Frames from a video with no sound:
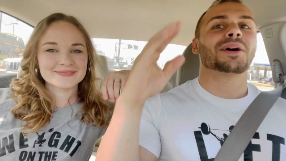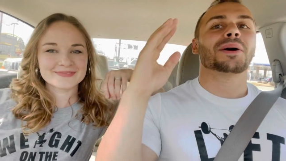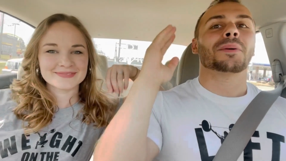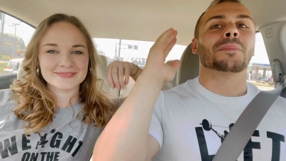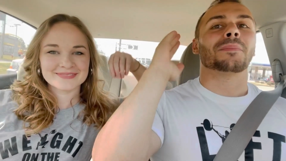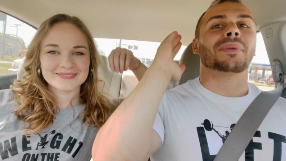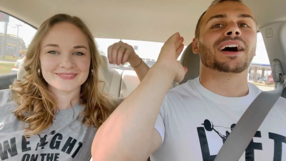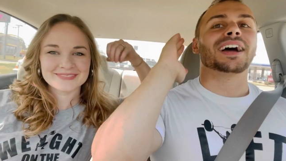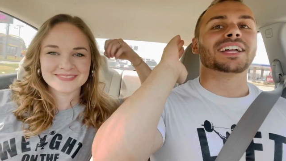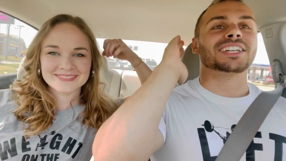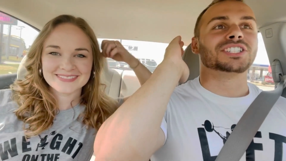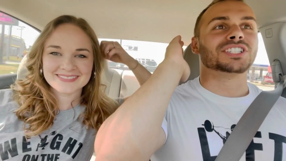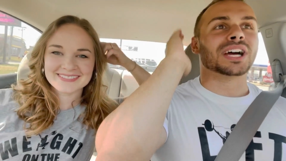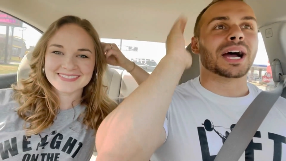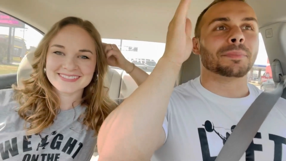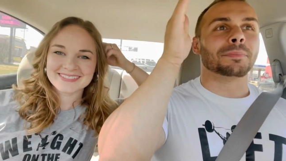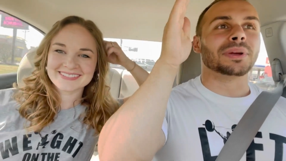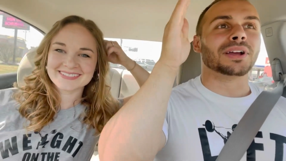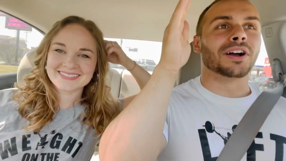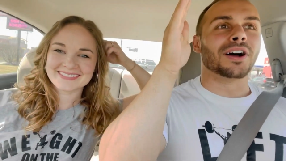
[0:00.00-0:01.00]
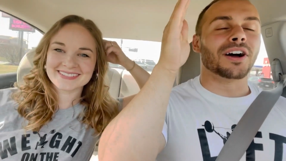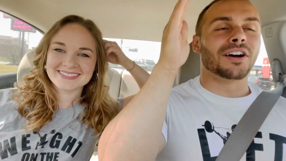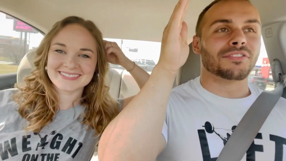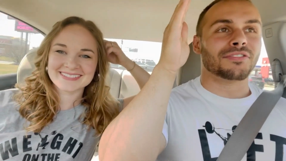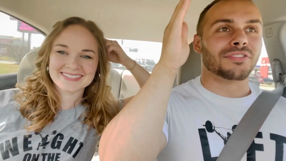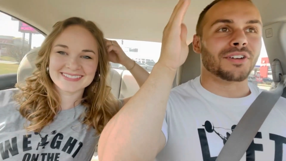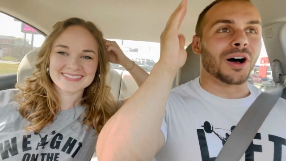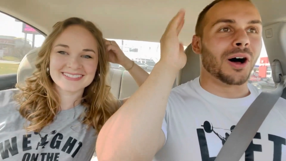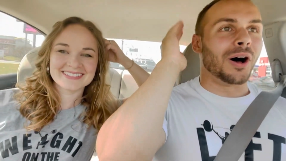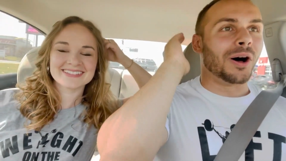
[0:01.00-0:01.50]
Speaker 1: by chopping off
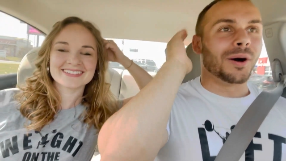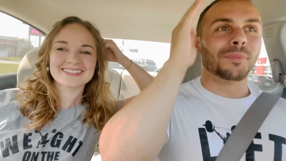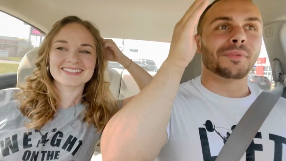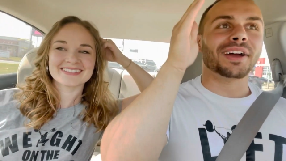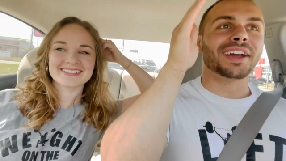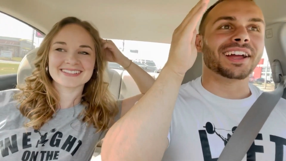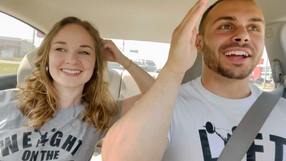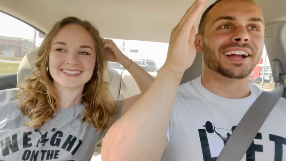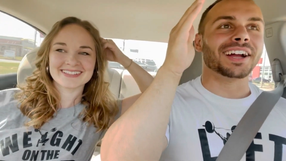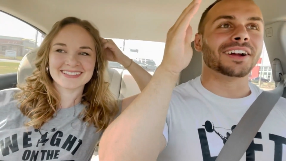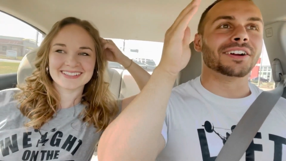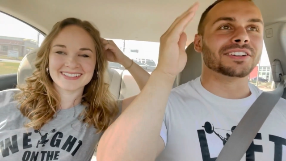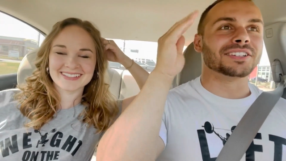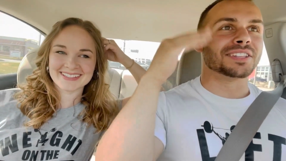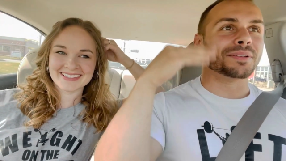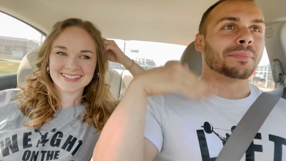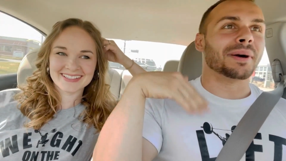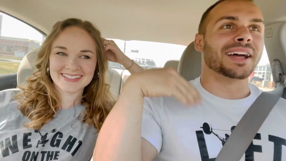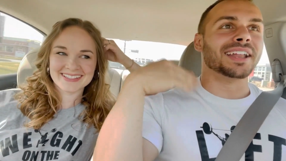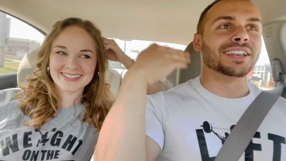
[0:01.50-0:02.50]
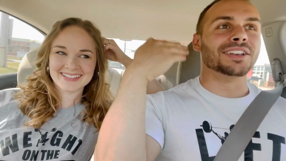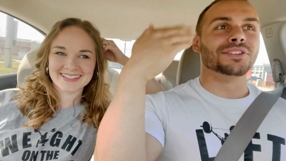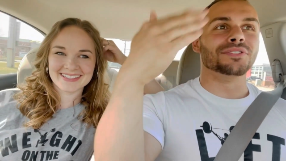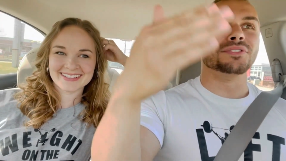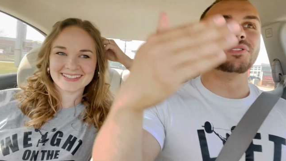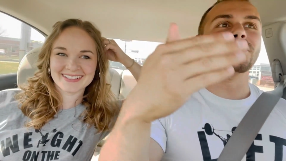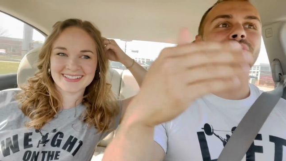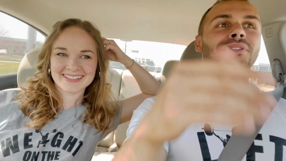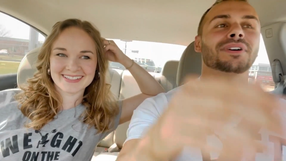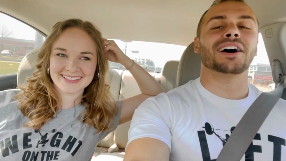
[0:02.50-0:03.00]
all my hair into my
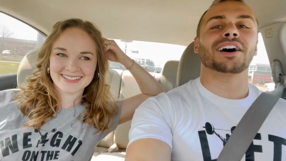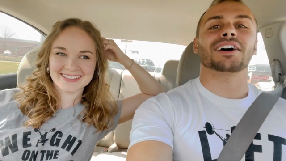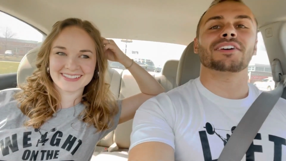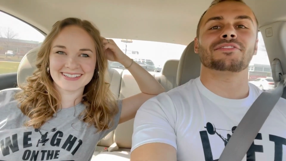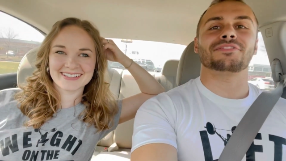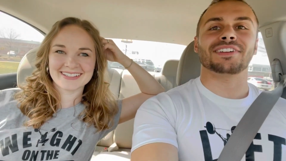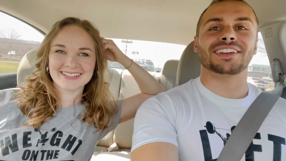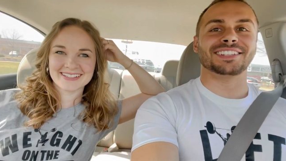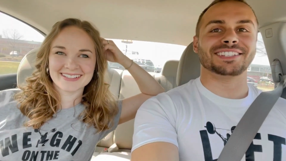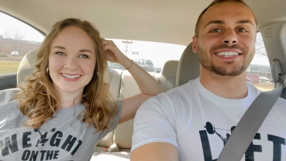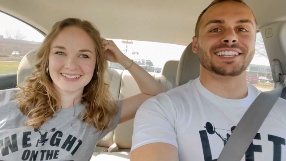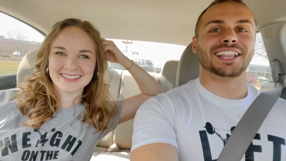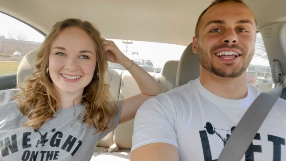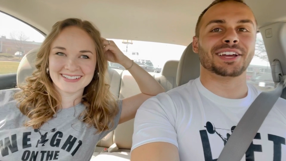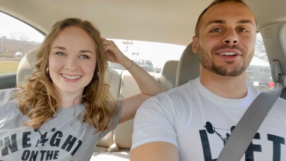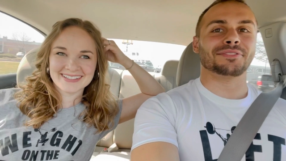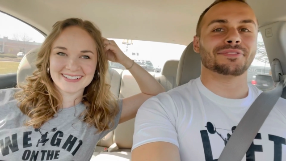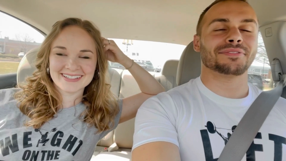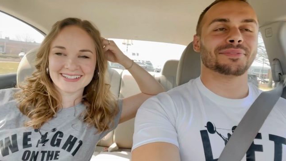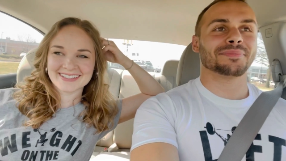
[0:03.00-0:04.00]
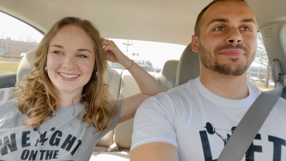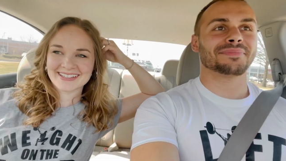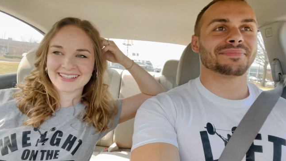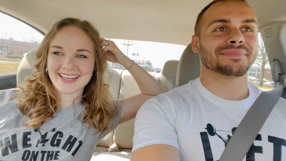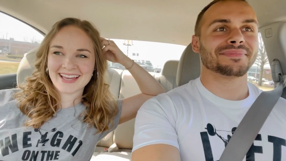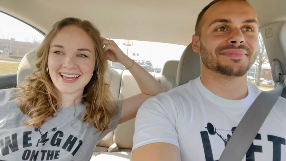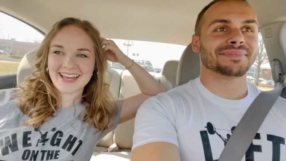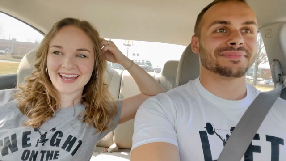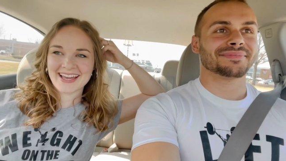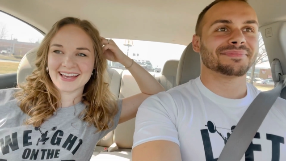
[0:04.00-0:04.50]
new uh, phase in life.
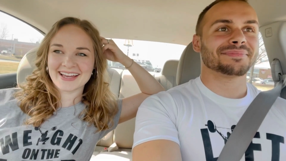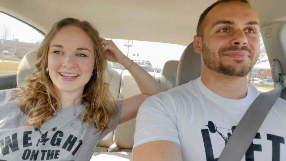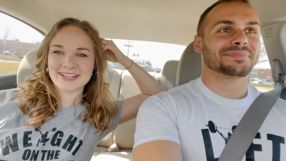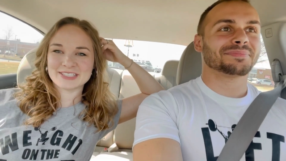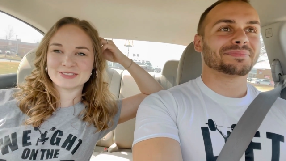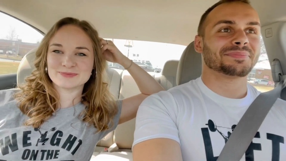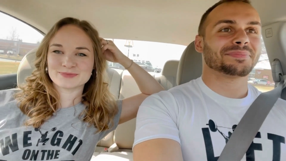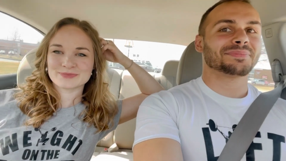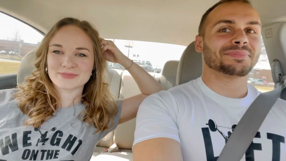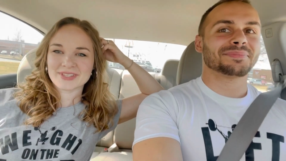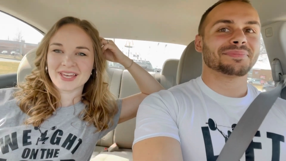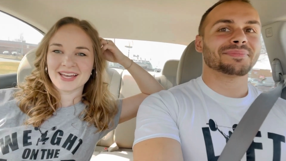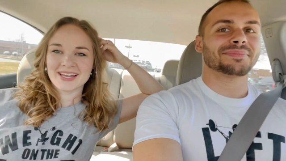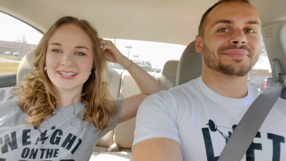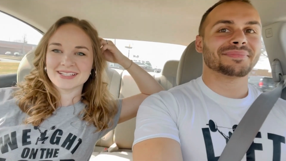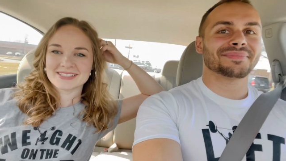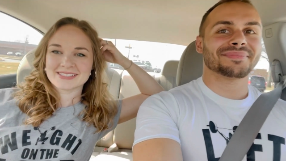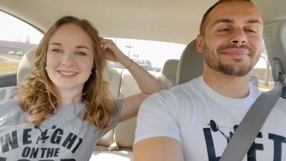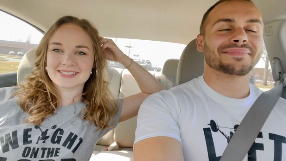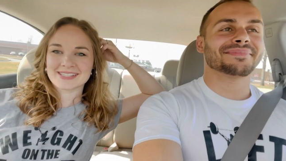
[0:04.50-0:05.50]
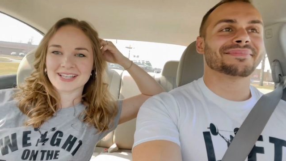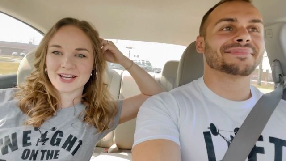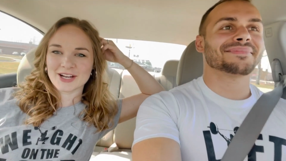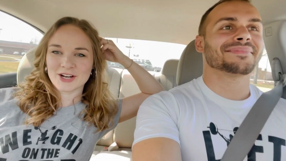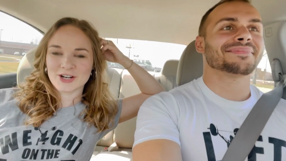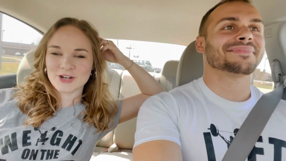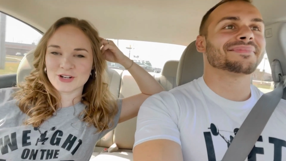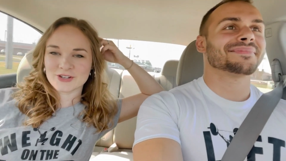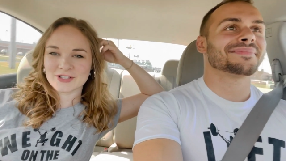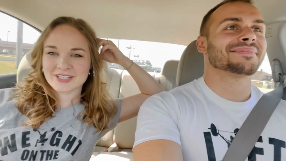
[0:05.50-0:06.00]
Speaker 2: Okay,
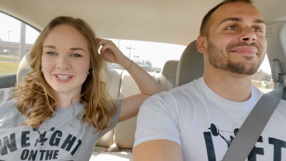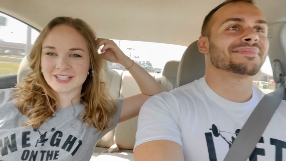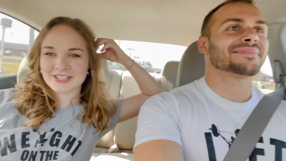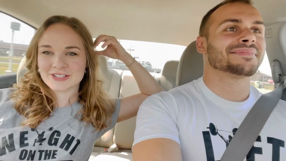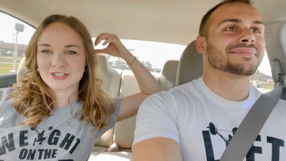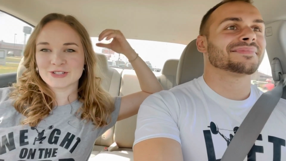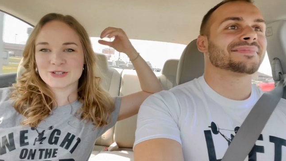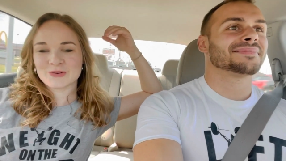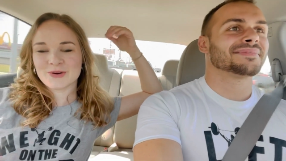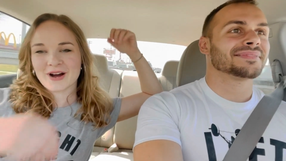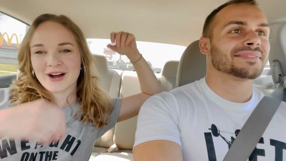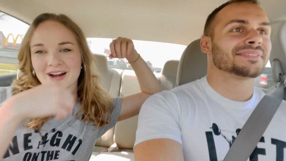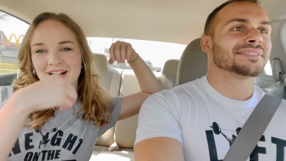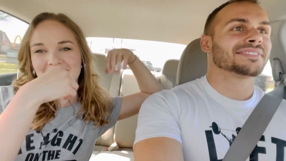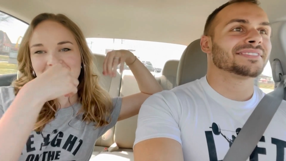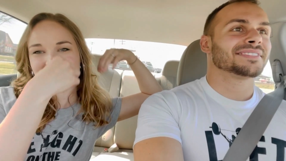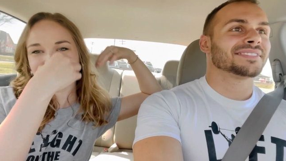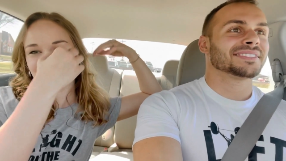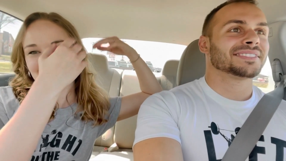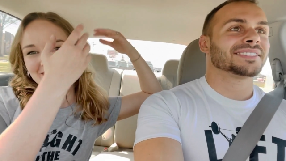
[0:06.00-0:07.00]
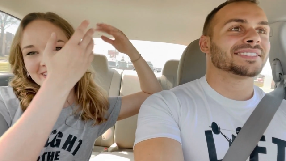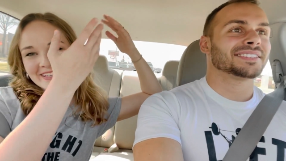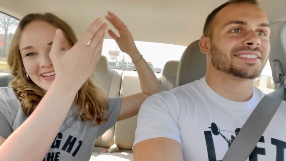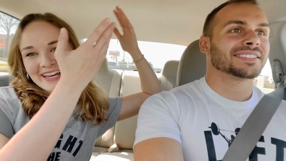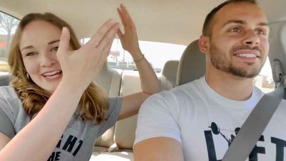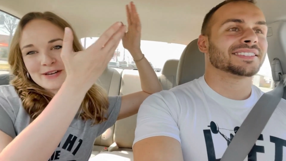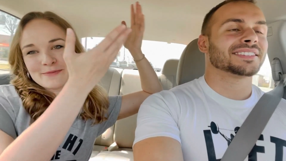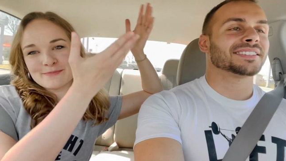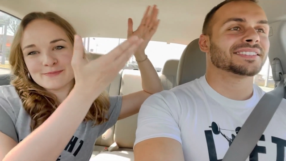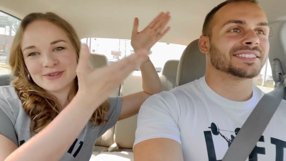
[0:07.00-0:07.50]
so here you are looking at
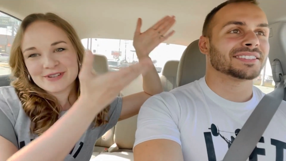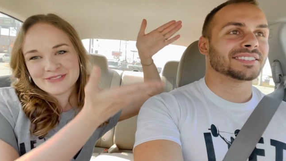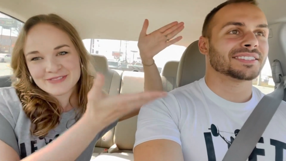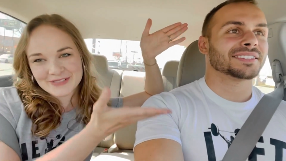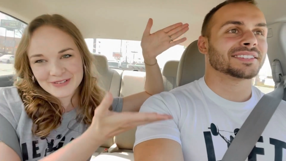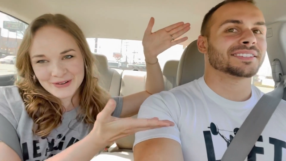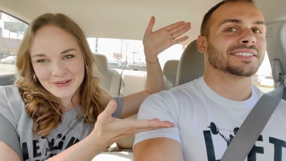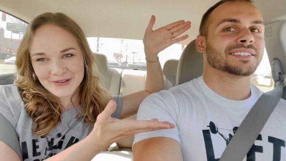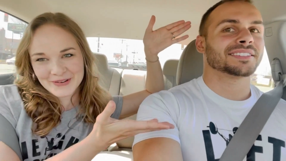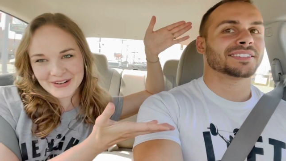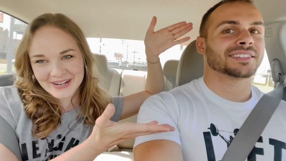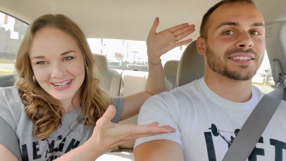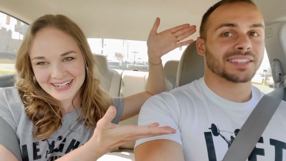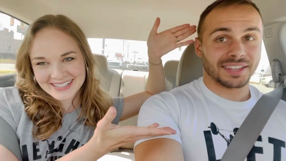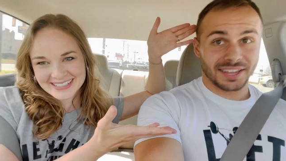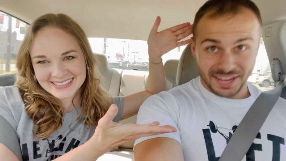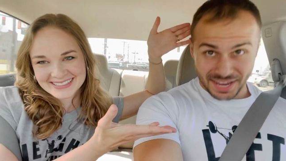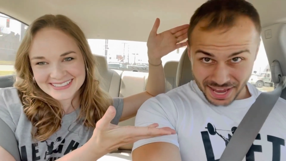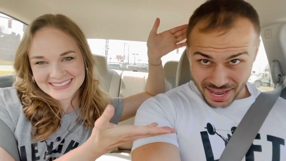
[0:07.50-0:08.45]
him before.